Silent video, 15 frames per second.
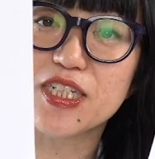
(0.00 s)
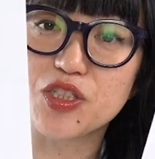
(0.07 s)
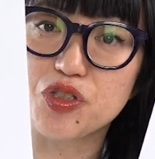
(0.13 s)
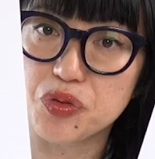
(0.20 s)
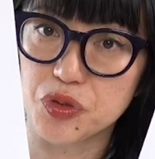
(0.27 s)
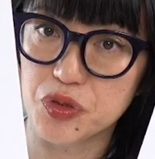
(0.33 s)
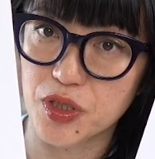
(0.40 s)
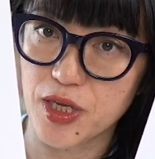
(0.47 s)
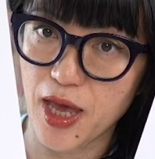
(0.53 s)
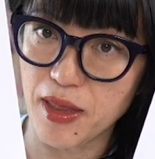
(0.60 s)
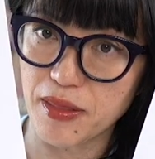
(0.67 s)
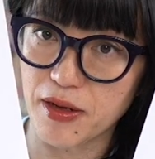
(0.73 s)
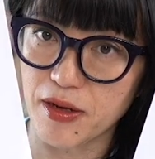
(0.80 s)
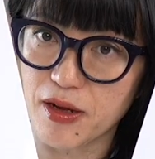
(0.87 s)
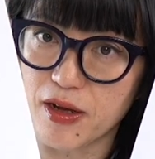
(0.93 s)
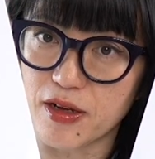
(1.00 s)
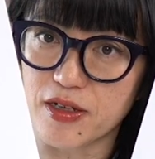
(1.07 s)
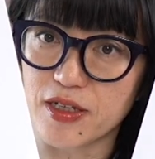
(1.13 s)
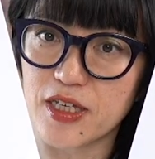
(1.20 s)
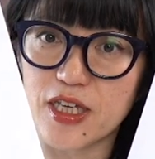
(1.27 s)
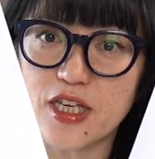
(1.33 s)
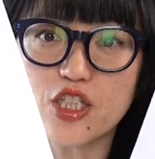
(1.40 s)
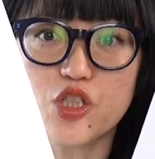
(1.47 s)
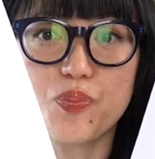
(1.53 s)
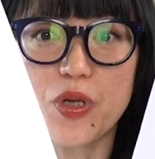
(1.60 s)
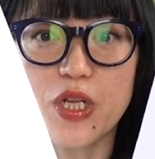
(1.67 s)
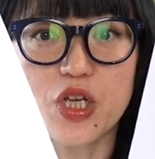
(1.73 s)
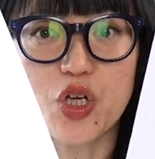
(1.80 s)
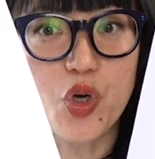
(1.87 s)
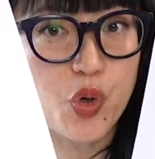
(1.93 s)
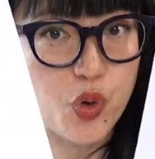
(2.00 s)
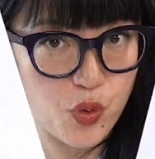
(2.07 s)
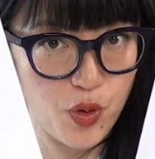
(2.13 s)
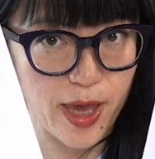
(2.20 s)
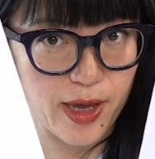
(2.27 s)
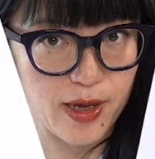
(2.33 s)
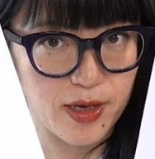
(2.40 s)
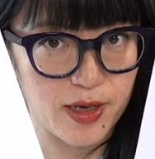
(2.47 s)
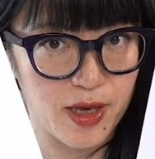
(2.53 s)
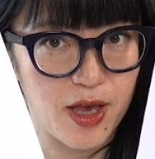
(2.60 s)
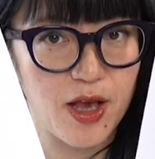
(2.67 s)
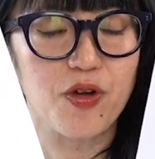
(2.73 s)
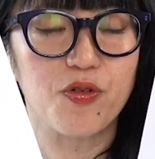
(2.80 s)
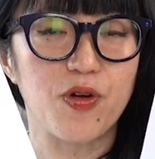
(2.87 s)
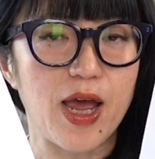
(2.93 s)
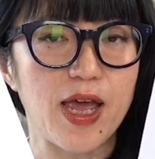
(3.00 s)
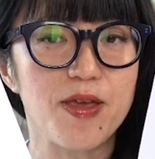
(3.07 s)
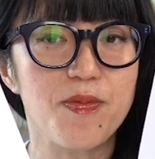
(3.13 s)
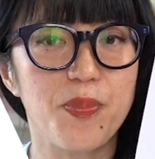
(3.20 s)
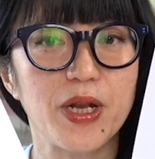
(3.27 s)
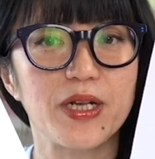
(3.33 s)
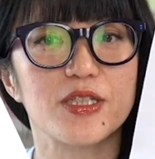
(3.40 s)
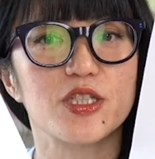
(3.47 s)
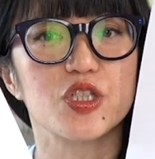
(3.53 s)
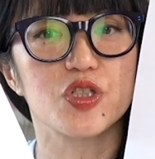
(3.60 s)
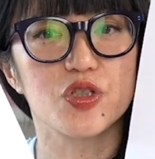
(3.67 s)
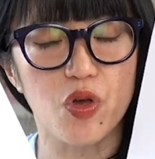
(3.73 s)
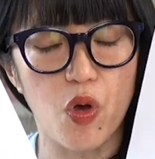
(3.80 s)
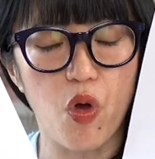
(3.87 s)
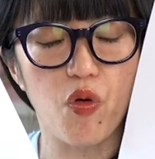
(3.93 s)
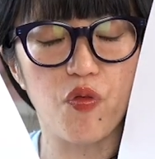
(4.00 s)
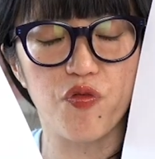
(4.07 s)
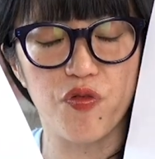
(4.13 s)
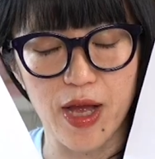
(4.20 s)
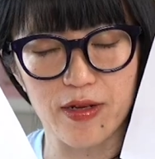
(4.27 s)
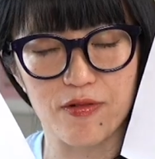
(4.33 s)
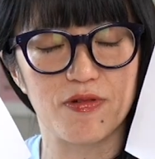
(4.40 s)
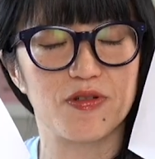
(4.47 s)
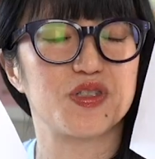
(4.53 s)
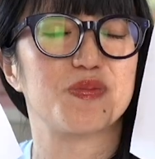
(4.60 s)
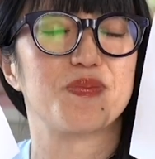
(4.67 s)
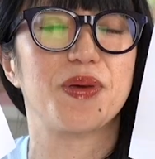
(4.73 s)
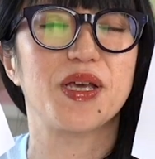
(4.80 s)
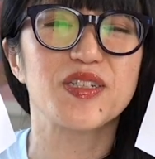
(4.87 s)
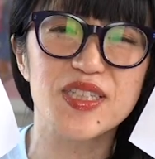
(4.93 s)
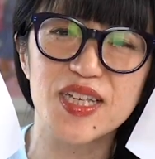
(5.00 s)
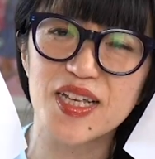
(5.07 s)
drew together. It's pretty quick, right? But it's so fun because mixing